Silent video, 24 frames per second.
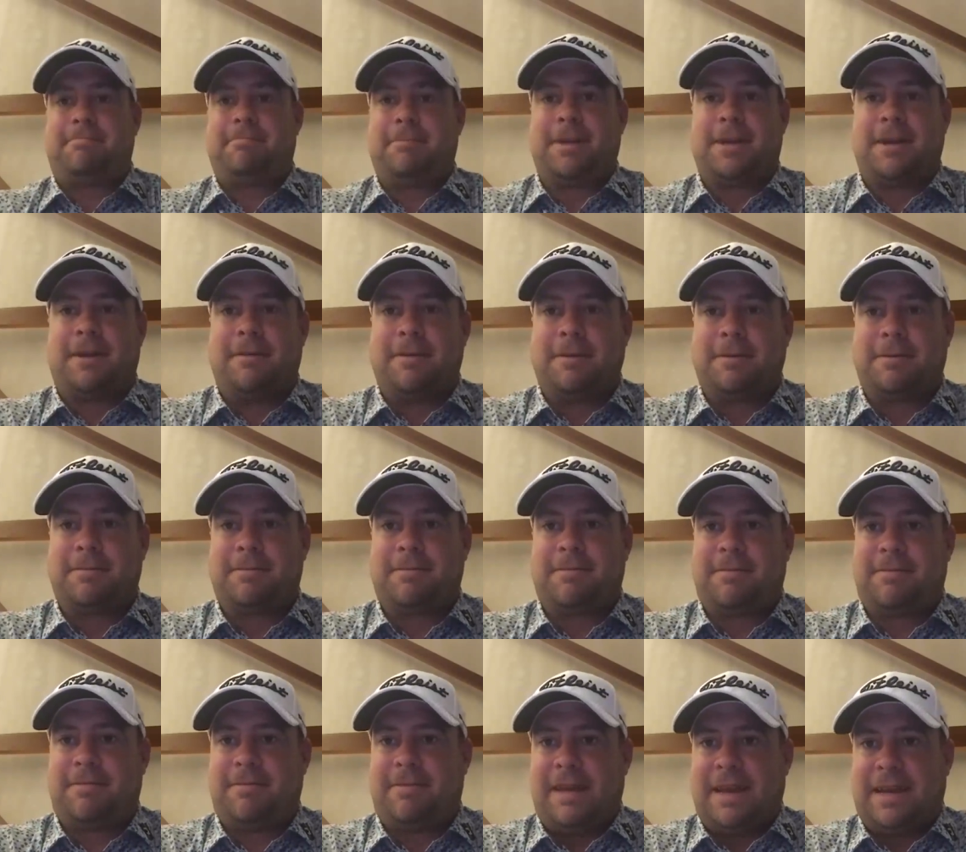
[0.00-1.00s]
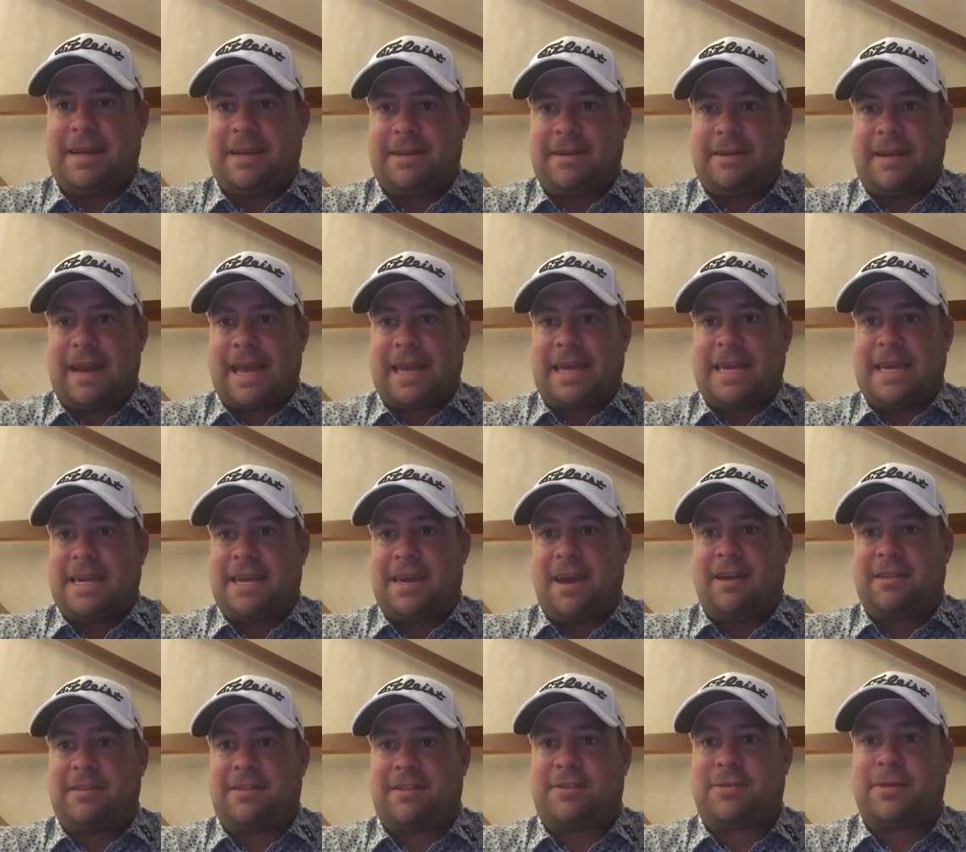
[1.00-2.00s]
you know, a thin necky
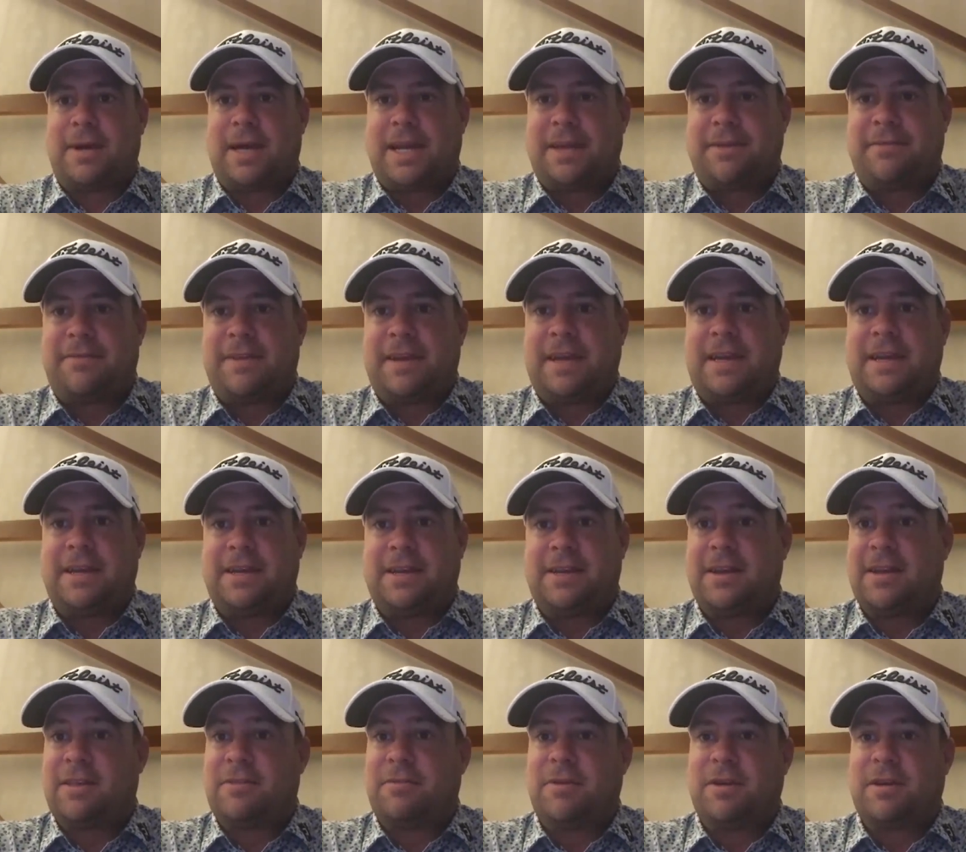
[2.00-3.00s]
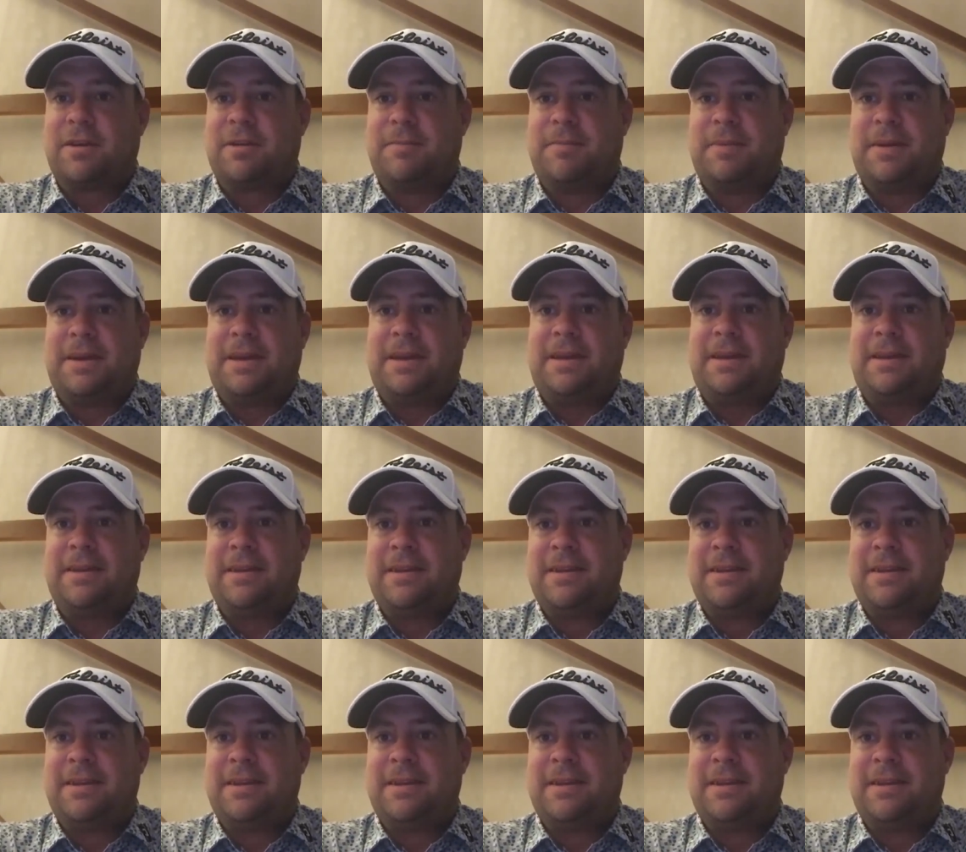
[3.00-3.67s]
cut to 20 feet, and another one can be